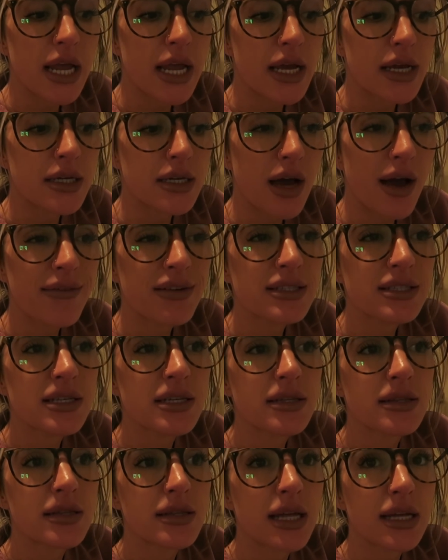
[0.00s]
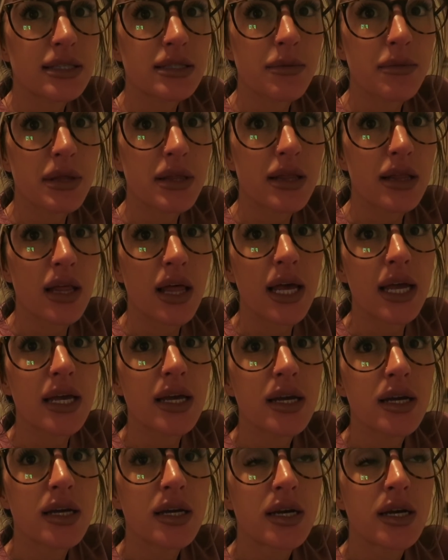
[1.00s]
And obviously that's something that, like,